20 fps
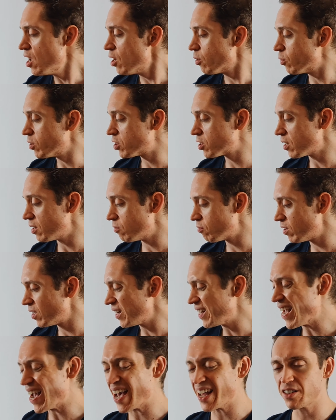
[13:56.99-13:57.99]
which
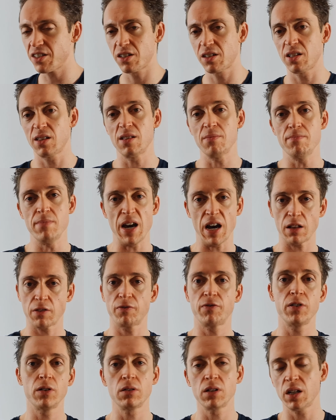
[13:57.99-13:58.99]
really adds to the
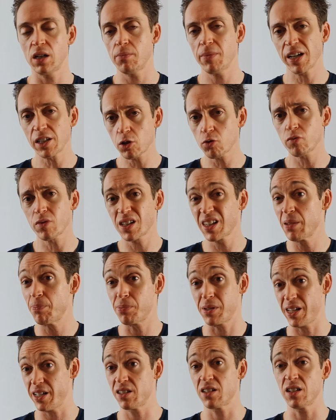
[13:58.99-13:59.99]
mouthfeel and it makes it really
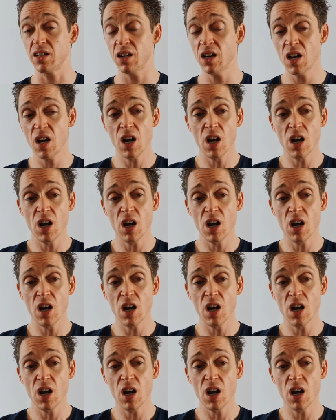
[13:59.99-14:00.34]
pleasant.